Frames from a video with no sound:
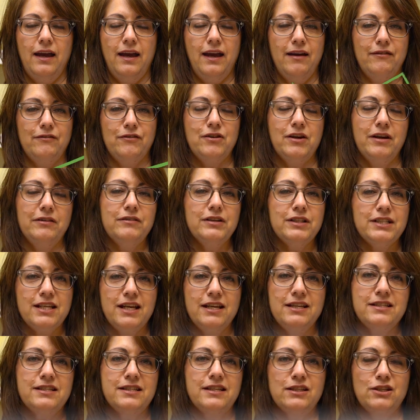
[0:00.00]
Have you ever
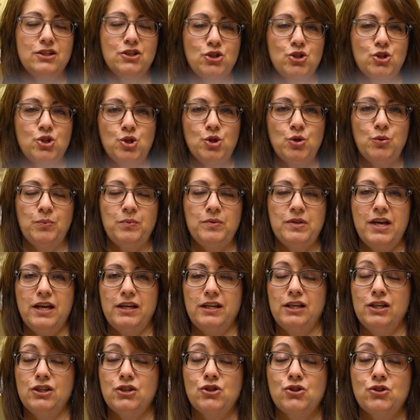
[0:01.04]
tasted a soup
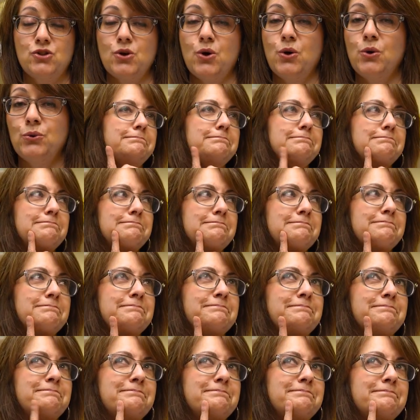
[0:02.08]
that is so rich and
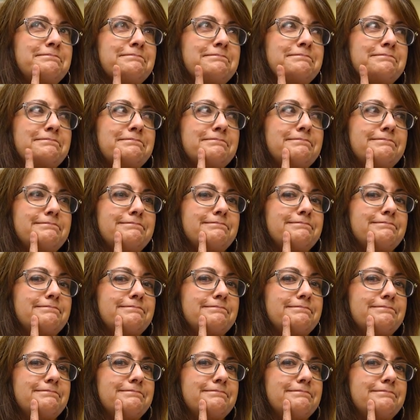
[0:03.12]
creamy that you
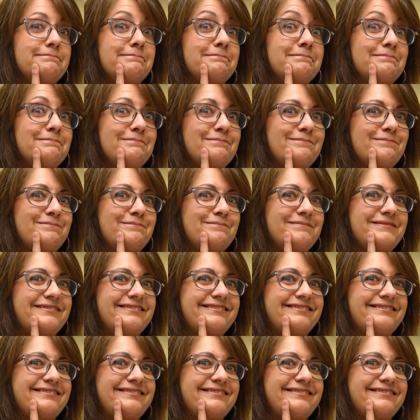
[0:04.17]
can't stop thinking about it?